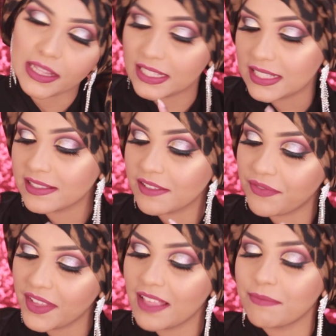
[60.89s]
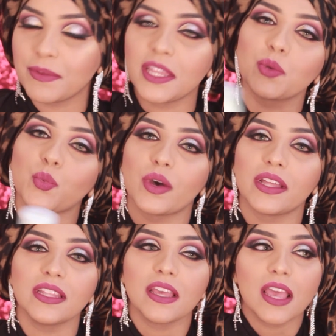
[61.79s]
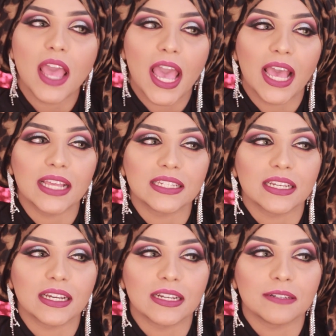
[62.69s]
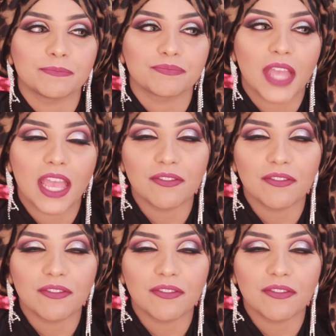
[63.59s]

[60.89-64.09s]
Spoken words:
This is the fig and mint one, and I